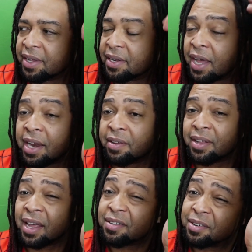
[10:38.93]
And I
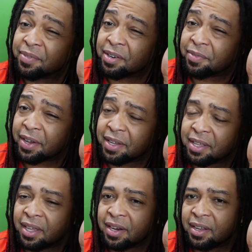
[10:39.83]
don't even know if I
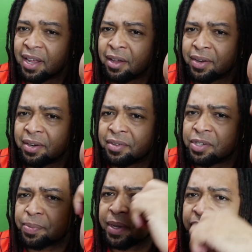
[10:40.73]
could get it out here in
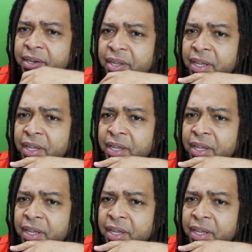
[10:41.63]
Japan